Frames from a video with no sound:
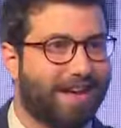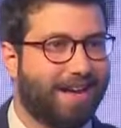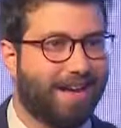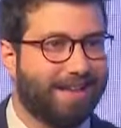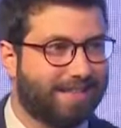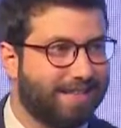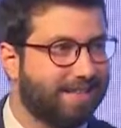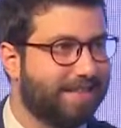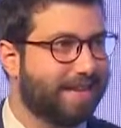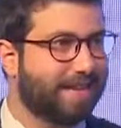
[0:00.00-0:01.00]
a
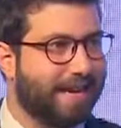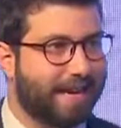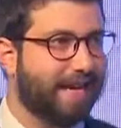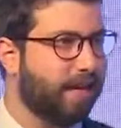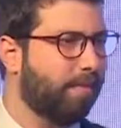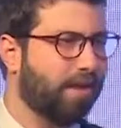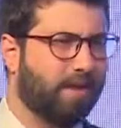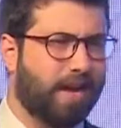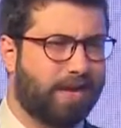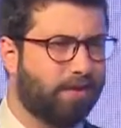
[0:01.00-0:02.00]
citizen and guiding him
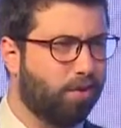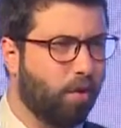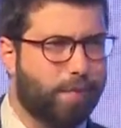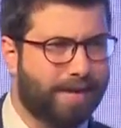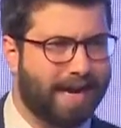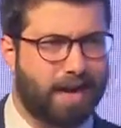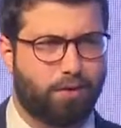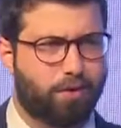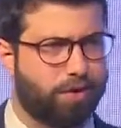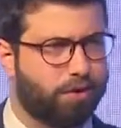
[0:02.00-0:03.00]
on either opening
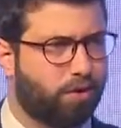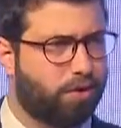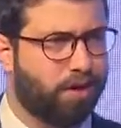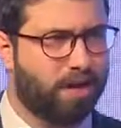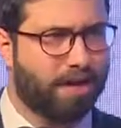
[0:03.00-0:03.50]
hours or